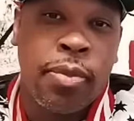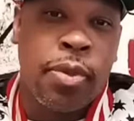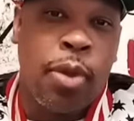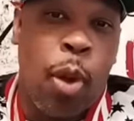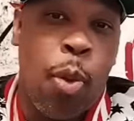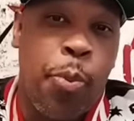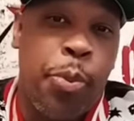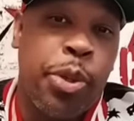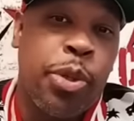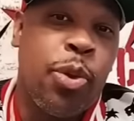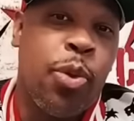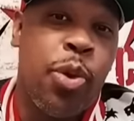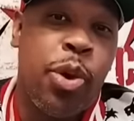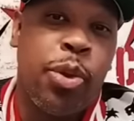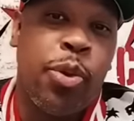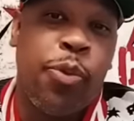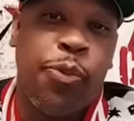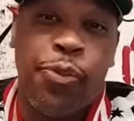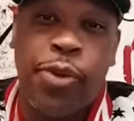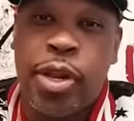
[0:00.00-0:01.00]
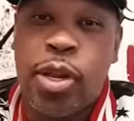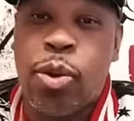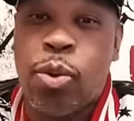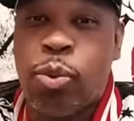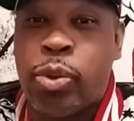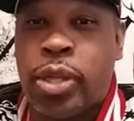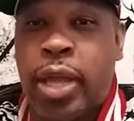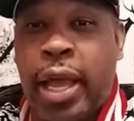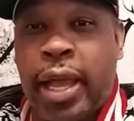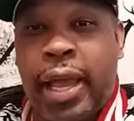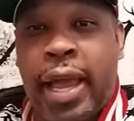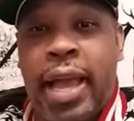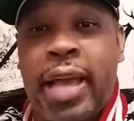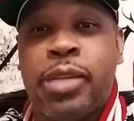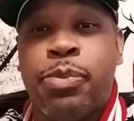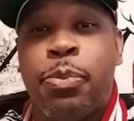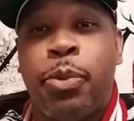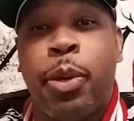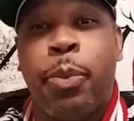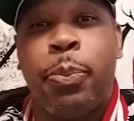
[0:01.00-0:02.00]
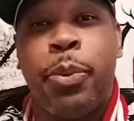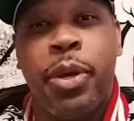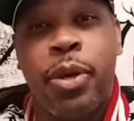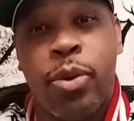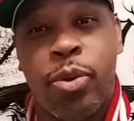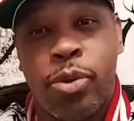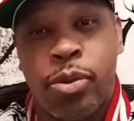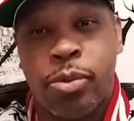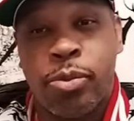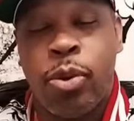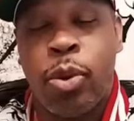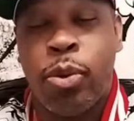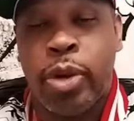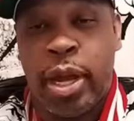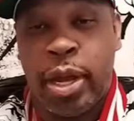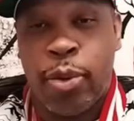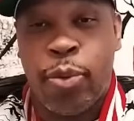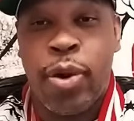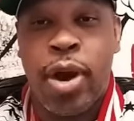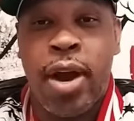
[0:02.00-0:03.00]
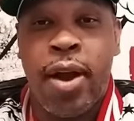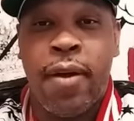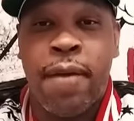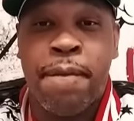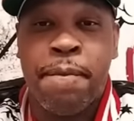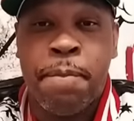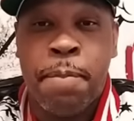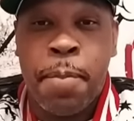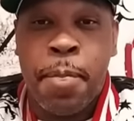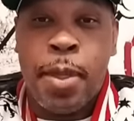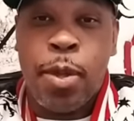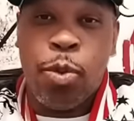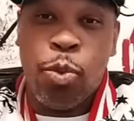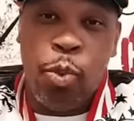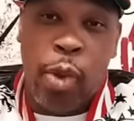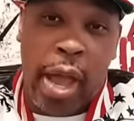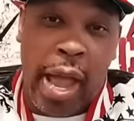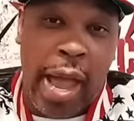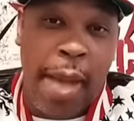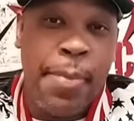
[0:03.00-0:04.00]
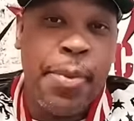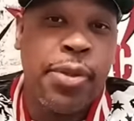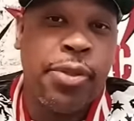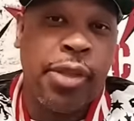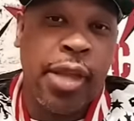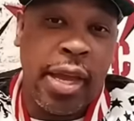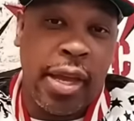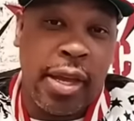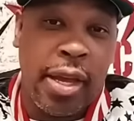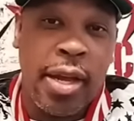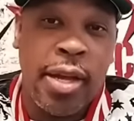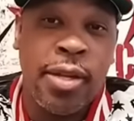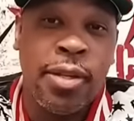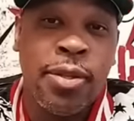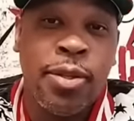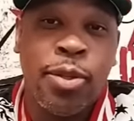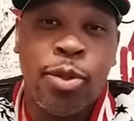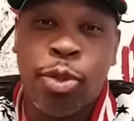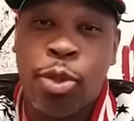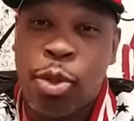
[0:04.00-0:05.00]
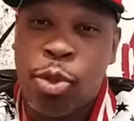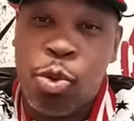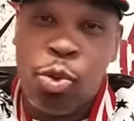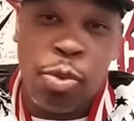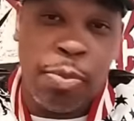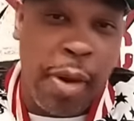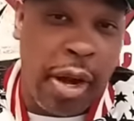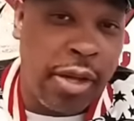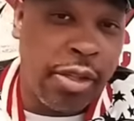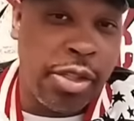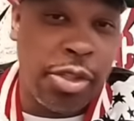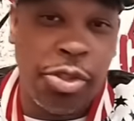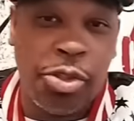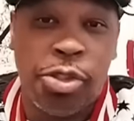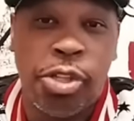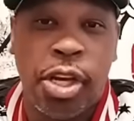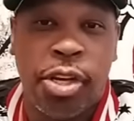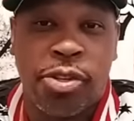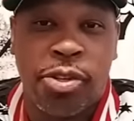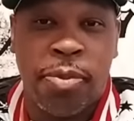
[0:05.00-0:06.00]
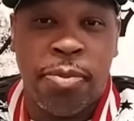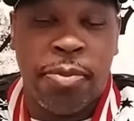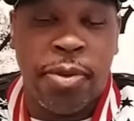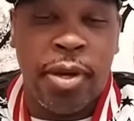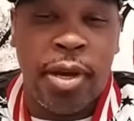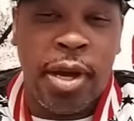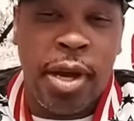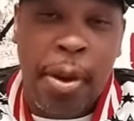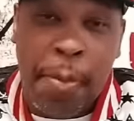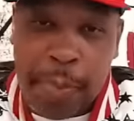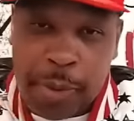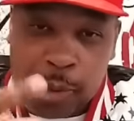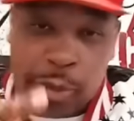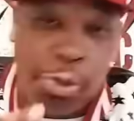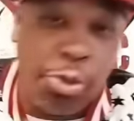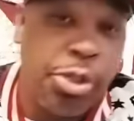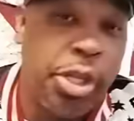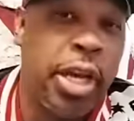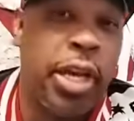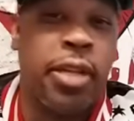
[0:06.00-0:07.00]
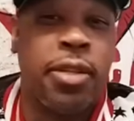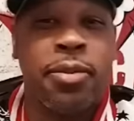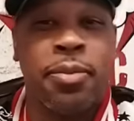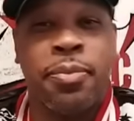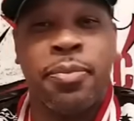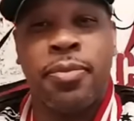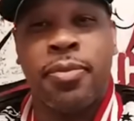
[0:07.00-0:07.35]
Don't be doing no video with that Cash Money Pete on, on that ground. You had me thinking that you about to just diss him, but you didn't.